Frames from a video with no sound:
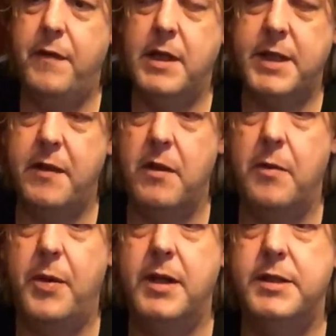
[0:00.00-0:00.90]
it feels like
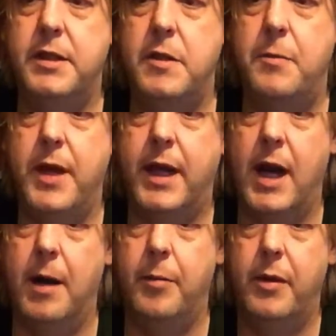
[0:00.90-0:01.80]
the person that you pick
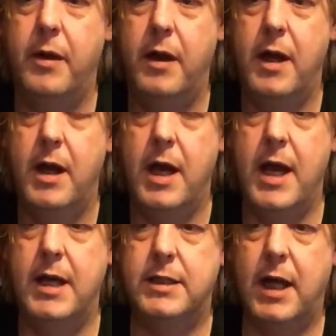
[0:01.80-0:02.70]
up
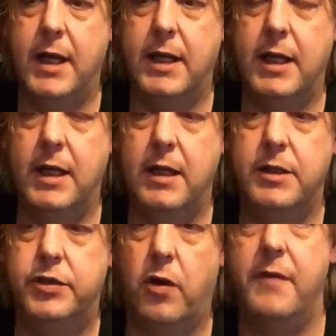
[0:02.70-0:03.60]
is like
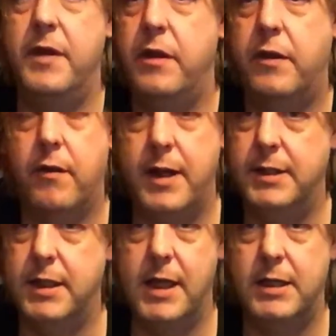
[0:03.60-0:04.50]
driving you
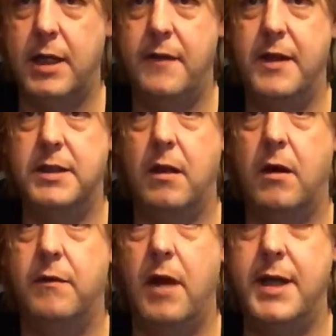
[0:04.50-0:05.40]
crazy. It's like there's a
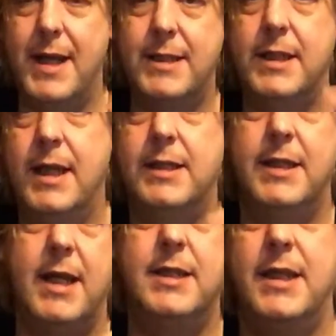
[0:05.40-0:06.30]
lot of like natta, natta,
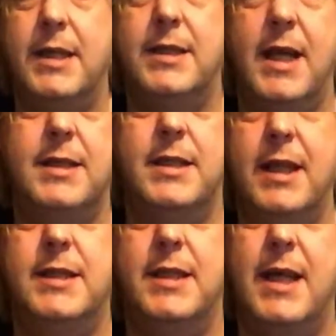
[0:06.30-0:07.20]
natta, natta, natta,
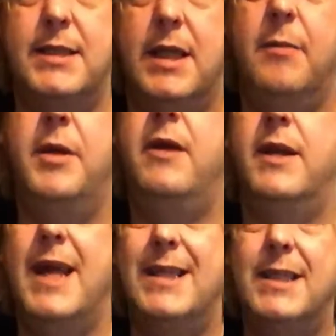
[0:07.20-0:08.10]
natta, natta. I'm
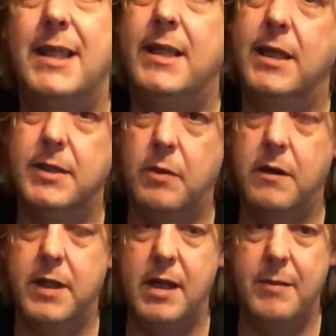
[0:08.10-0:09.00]
hearing Natalie as
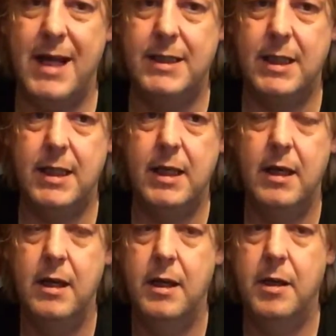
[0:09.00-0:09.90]
well, the name Natalie.
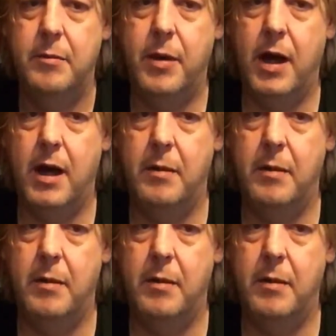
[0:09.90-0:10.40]
But